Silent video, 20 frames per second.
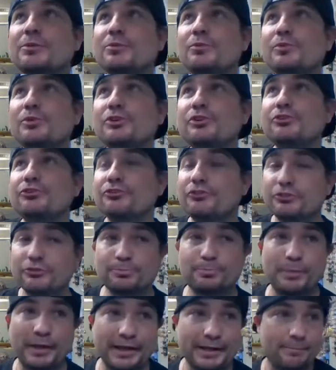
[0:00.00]
when you're still
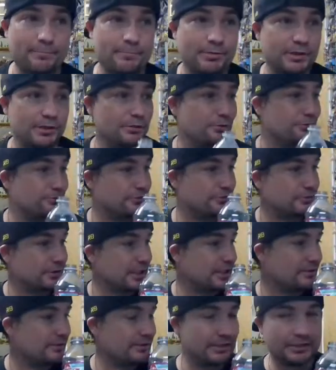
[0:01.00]
paying bills and
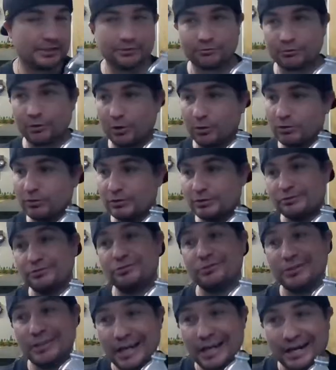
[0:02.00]
get things rolling,
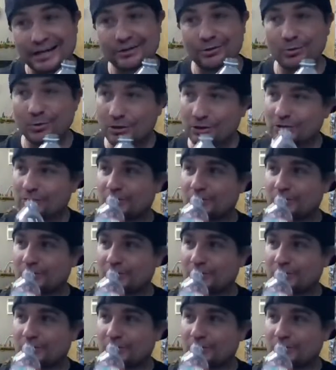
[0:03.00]
you've got to work,